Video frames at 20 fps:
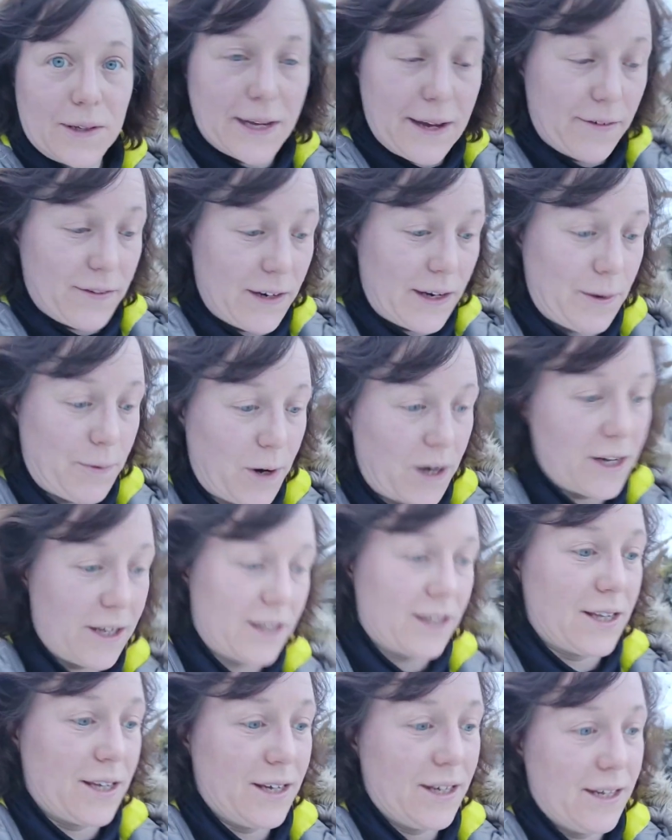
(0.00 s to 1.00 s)
Definitely
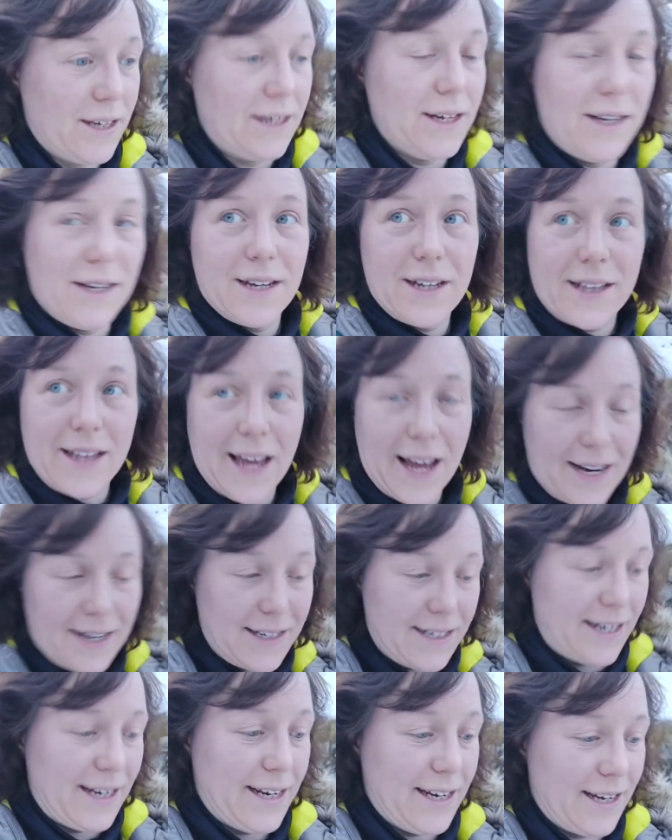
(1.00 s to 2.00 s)
worth the
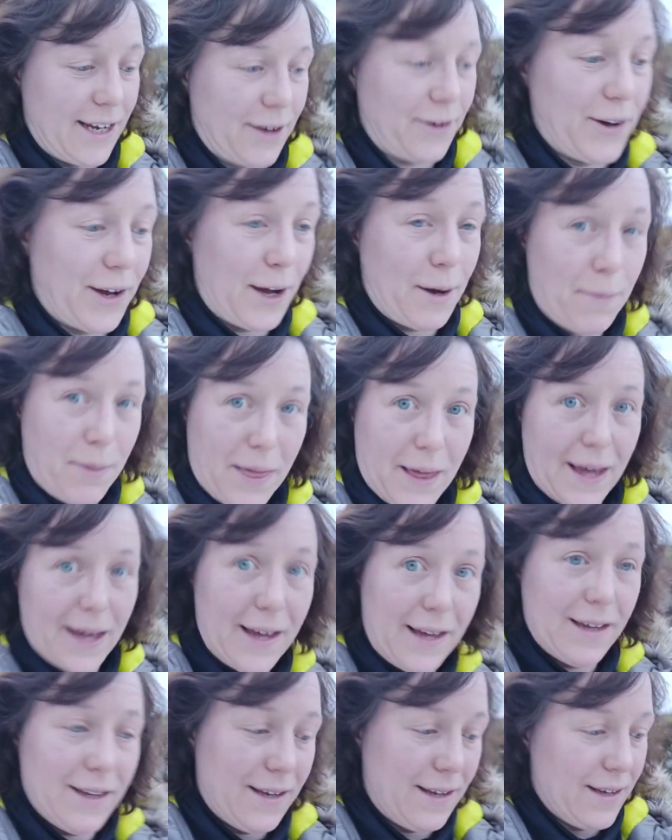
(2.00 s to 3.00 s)
energy going up
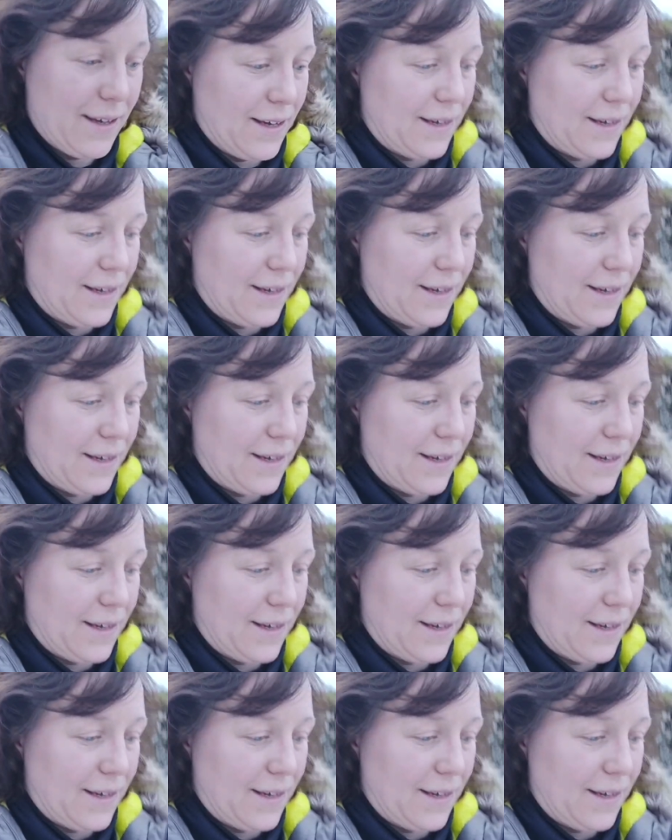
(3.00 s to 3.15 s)
there.